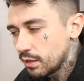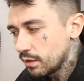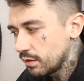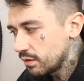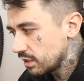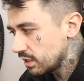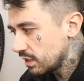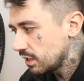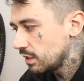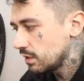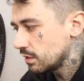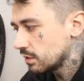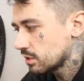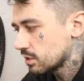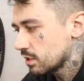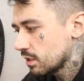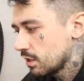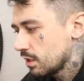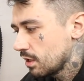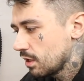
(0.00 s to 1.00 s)

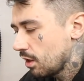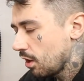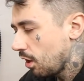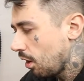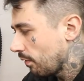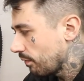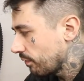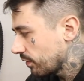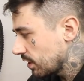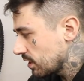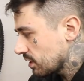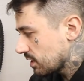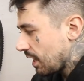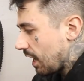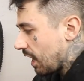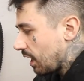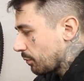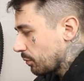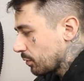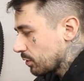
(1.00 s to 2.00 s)
these on these
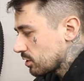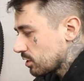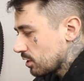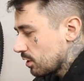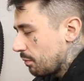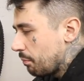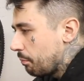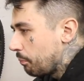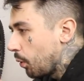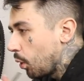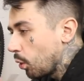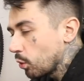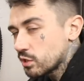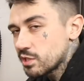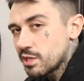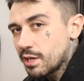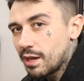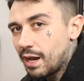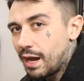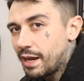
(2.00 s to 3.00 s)
calipers,
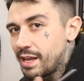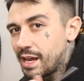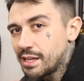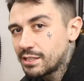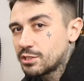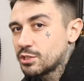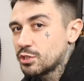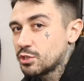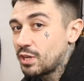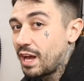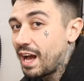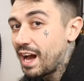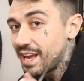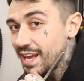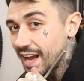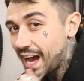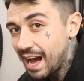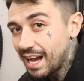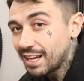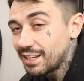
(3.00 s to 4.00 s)
but
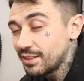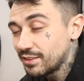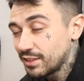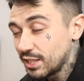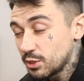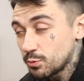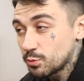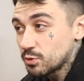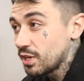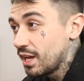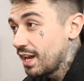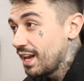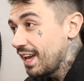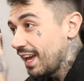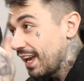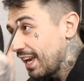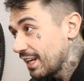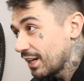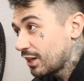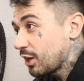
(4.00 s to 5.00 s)
this was
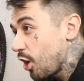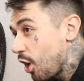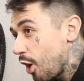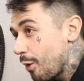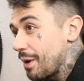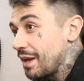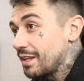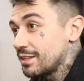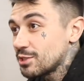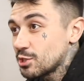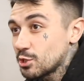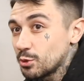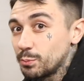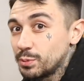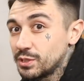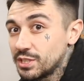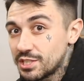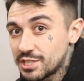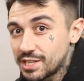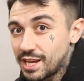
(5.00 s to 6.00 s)
in a comment.
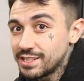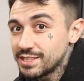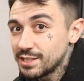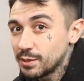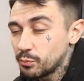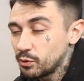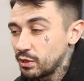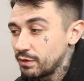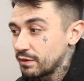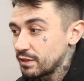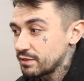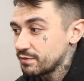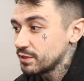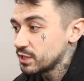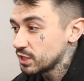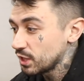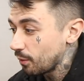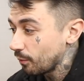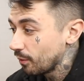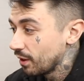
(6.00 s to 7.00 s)
Somebody said in a previous
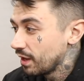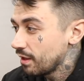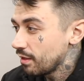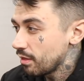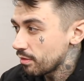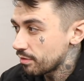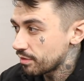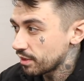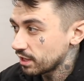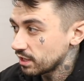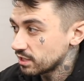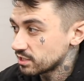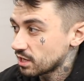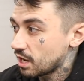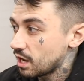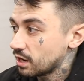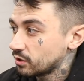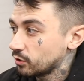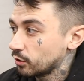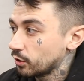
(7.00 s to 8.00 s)
video that these
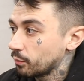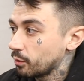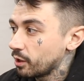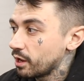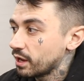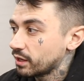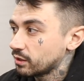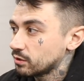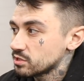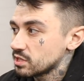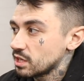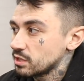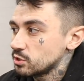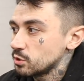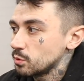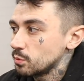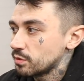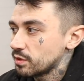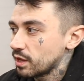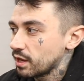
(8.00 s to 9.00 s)
aren't going to work because they're
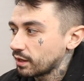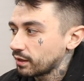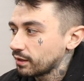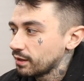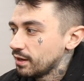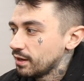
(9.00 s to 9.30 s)
too thick,